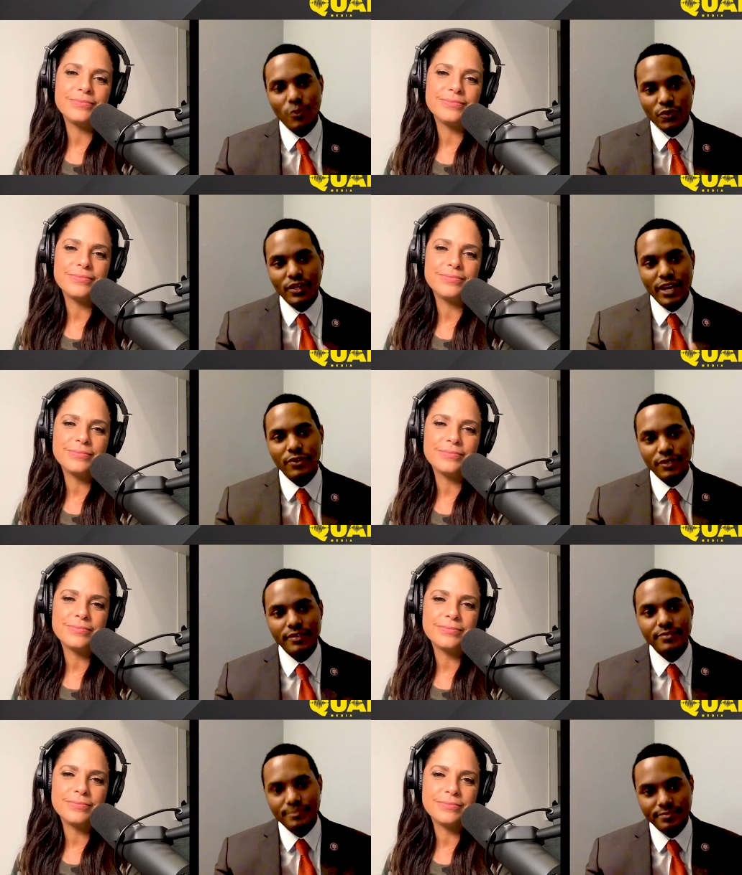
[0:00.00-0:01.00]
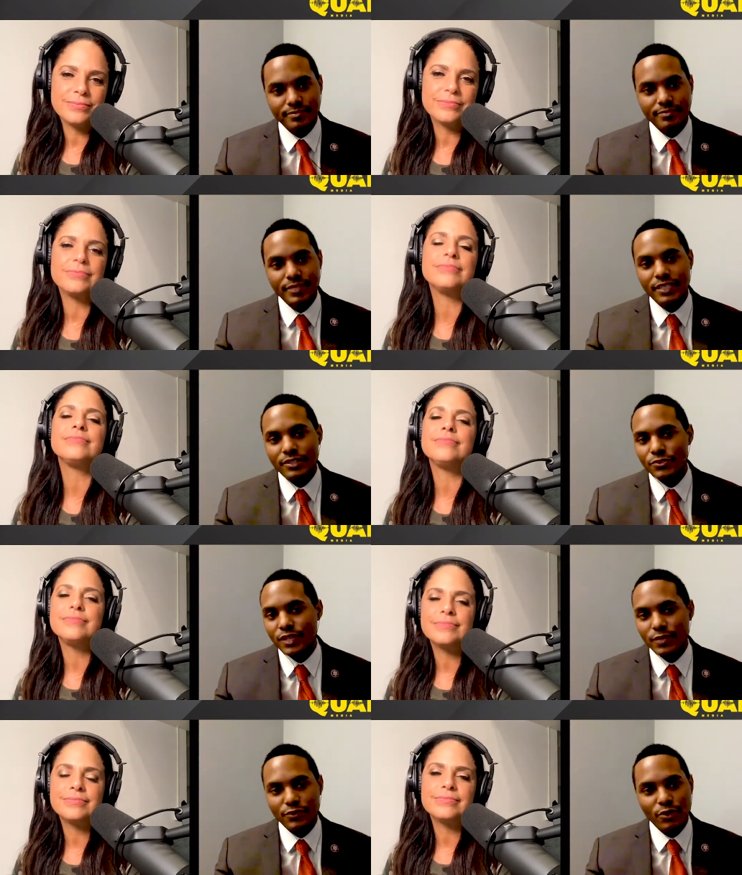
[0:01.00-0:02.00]
Speaker 1: overcalculate. Because
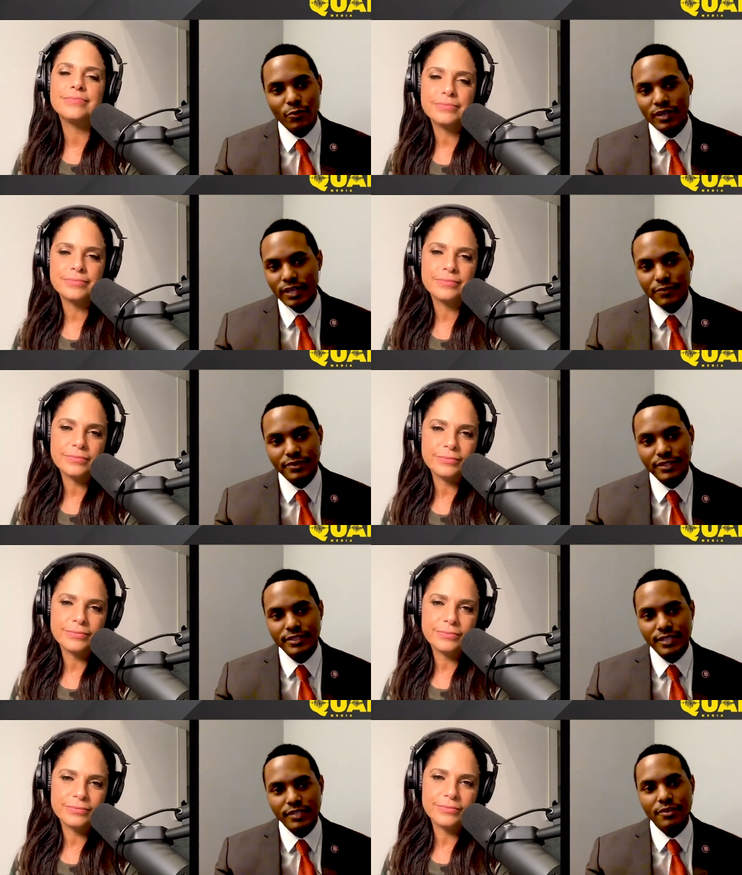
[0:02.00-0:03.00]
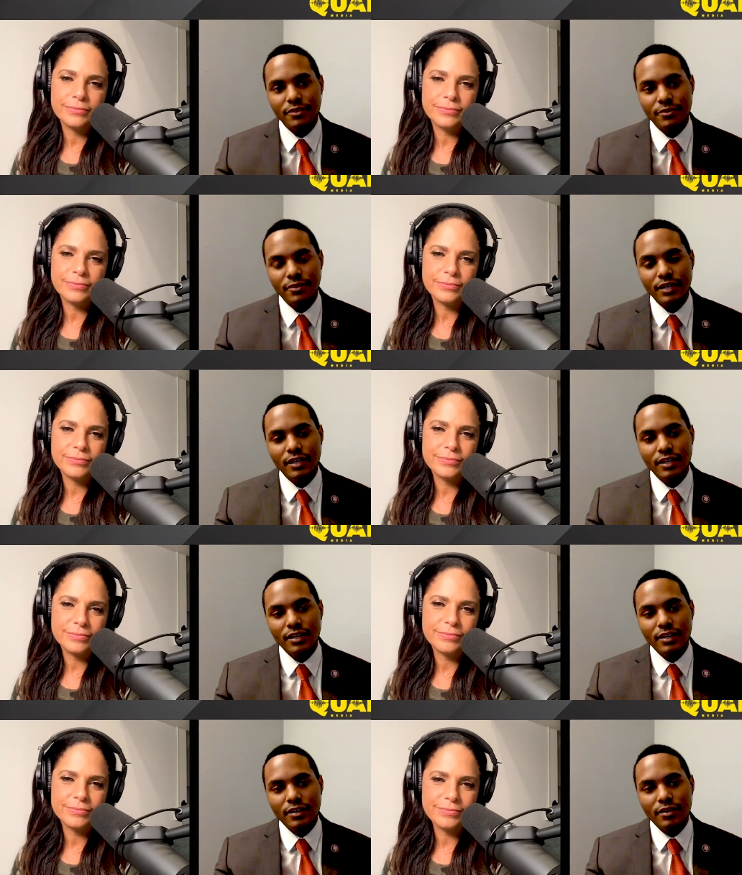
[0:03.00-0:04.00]
you never know where life is going to take you.
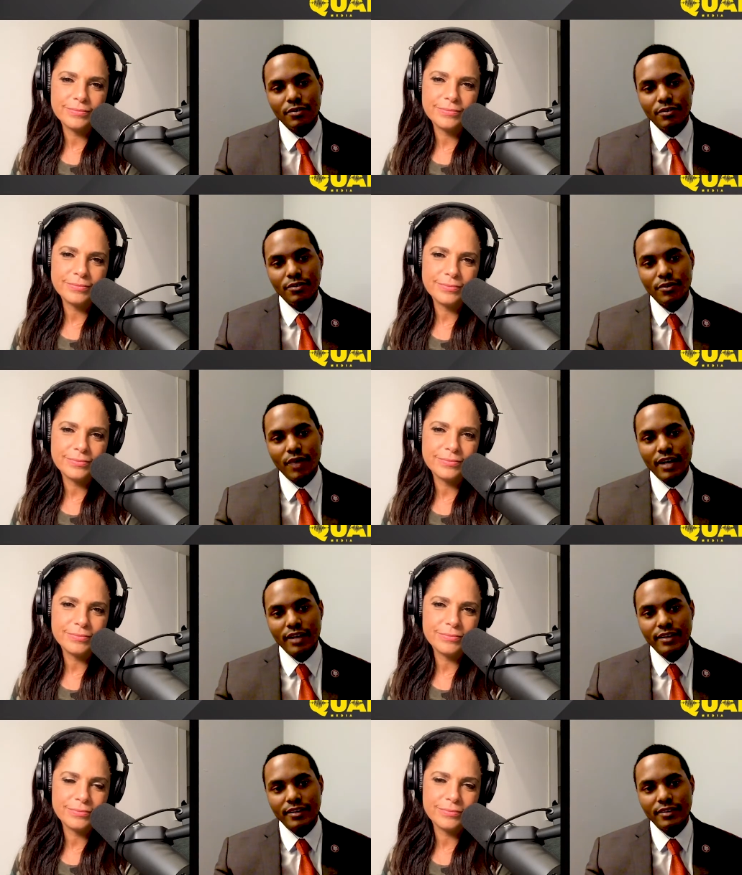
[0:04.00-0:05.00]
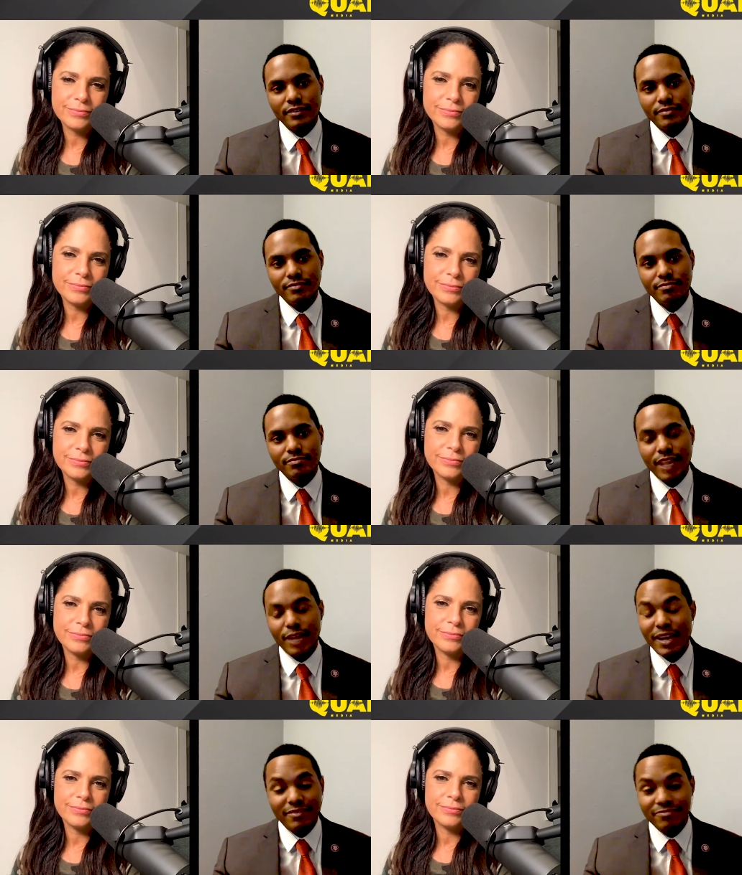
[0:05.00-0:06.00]
You know,
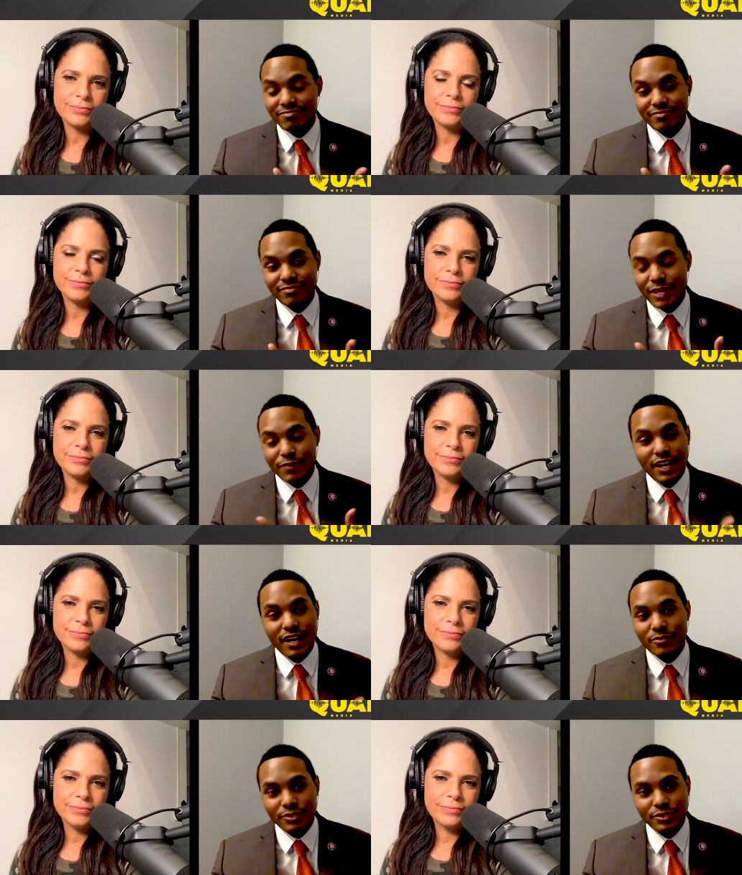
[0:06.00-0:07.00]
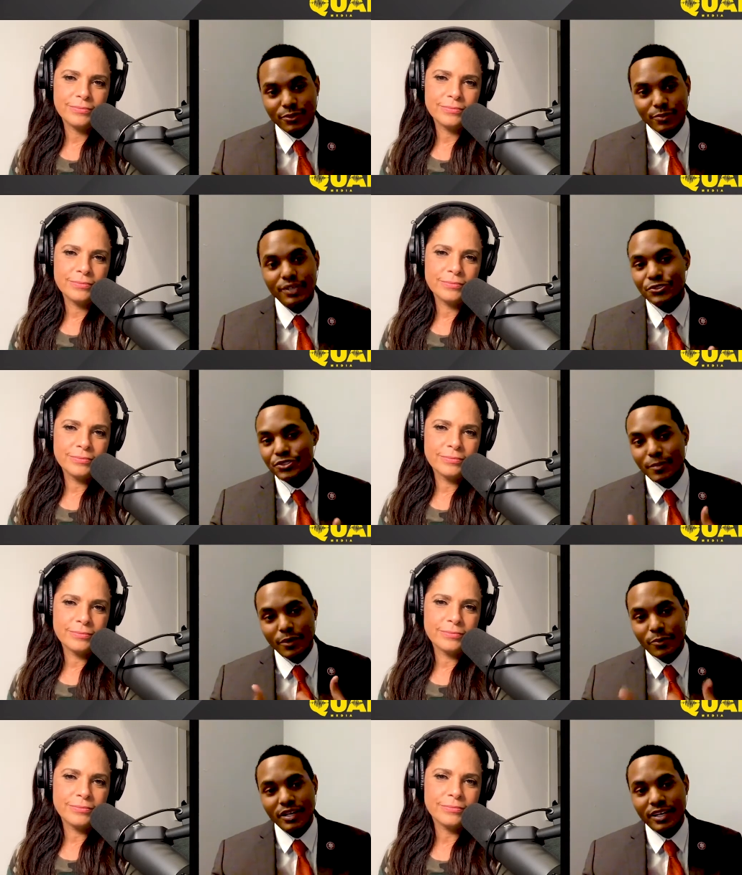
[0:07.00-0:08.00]
I might love Congress so much, I
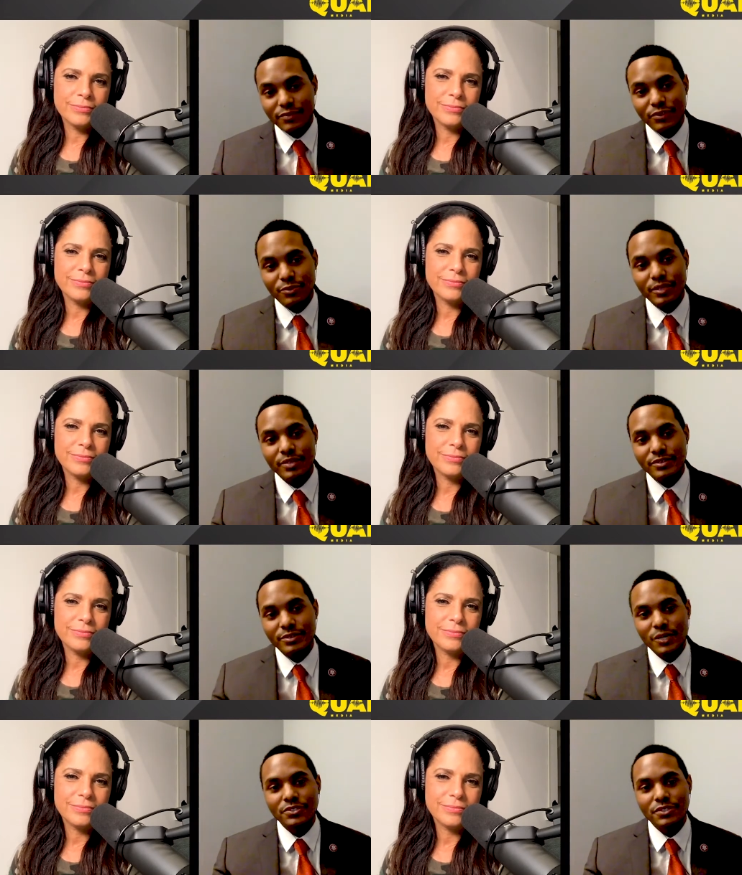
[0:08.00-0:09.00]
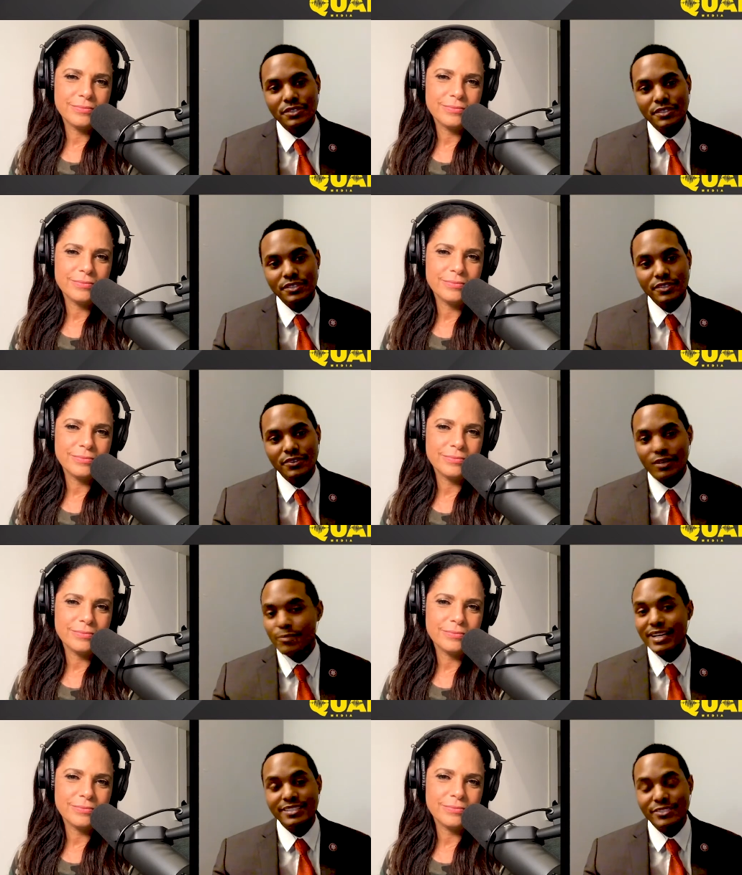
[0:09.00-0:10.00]
might want to have a career in Washington, D.C., or I
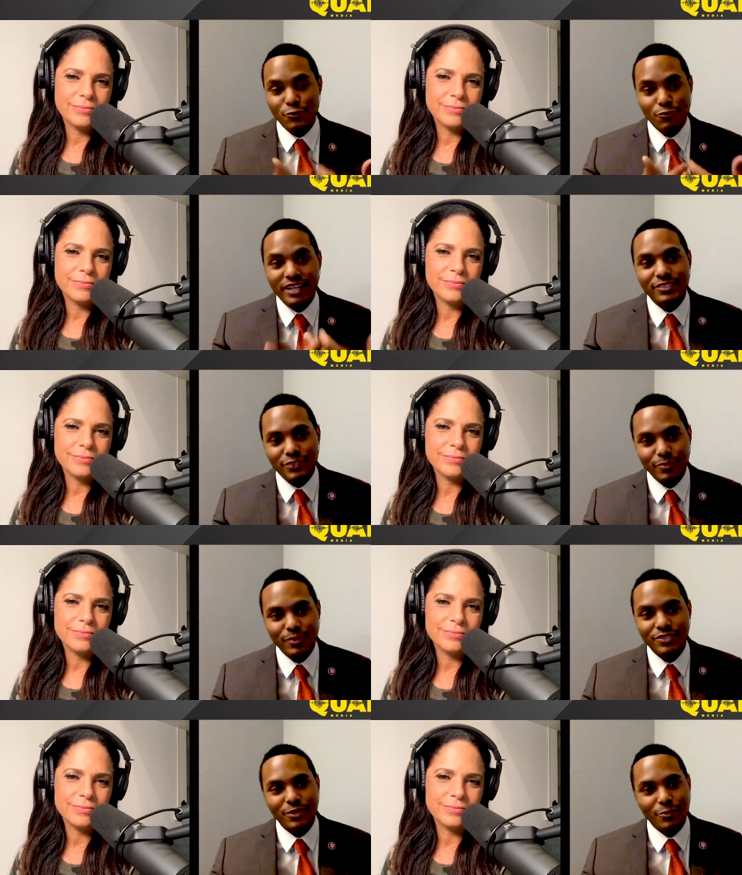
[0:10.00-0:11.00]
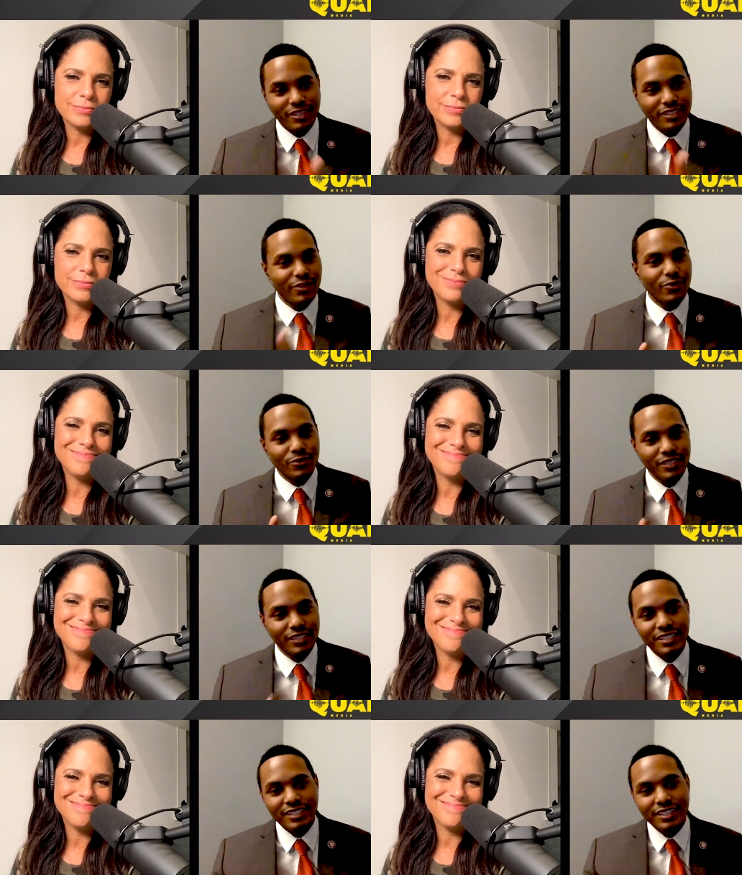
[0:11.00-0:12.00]
might dread it so much, I want to go
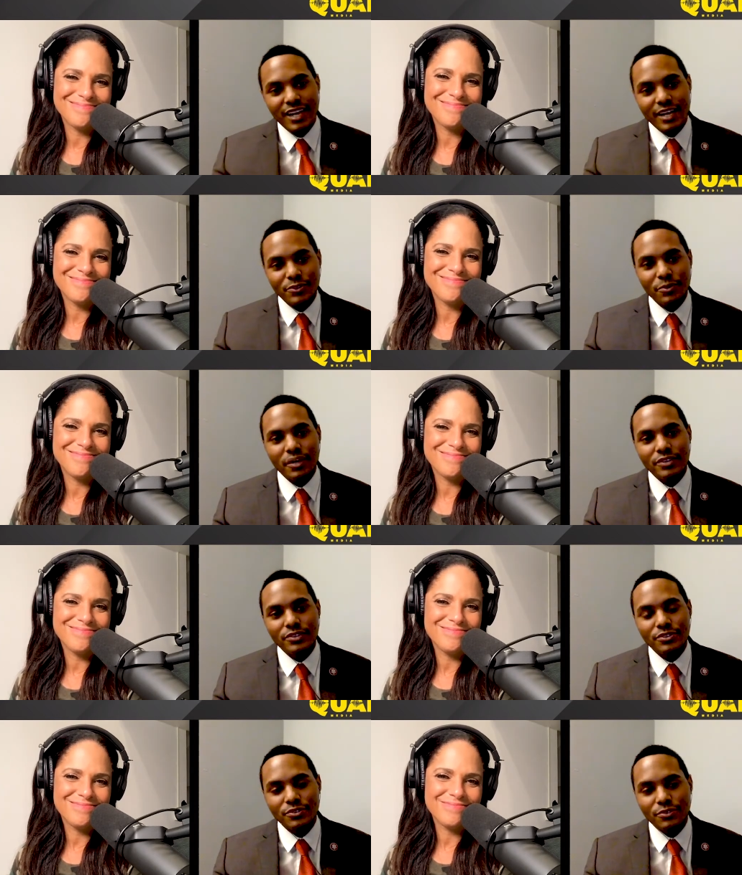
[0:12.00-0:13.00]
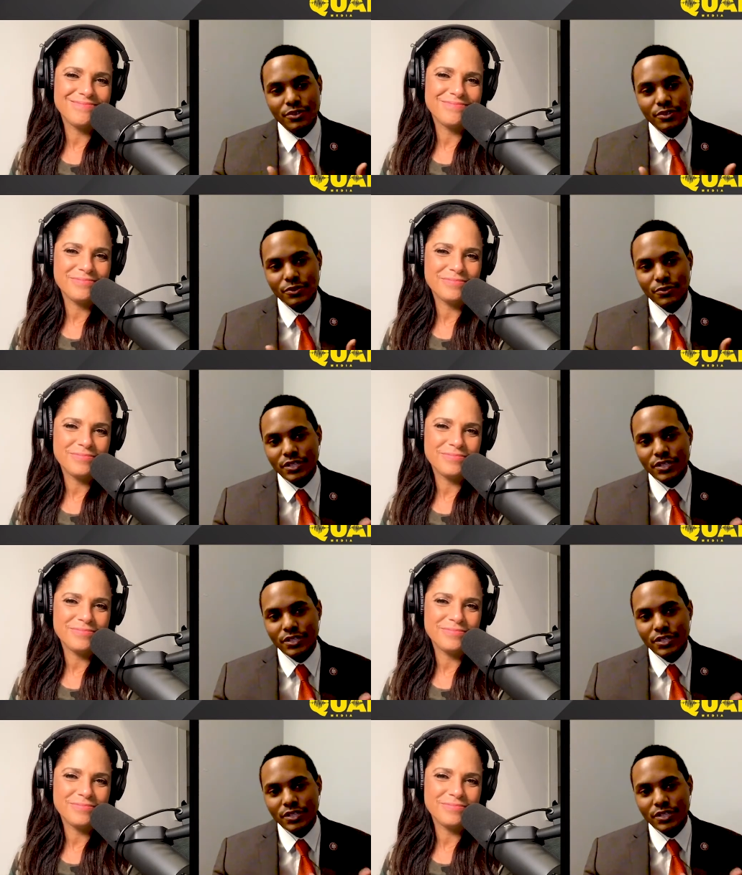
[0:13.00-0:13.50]
elsewhere. Just, you know, there's no